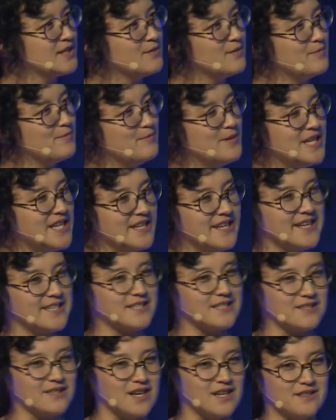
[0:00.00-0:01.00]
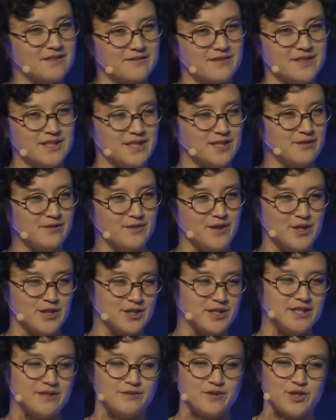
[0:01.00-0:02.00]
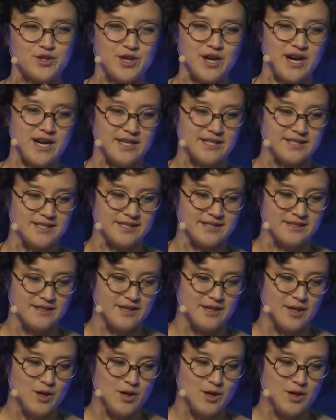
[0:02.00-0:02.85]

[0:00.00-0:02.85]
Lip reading: mitigates a lot of the erosion of trust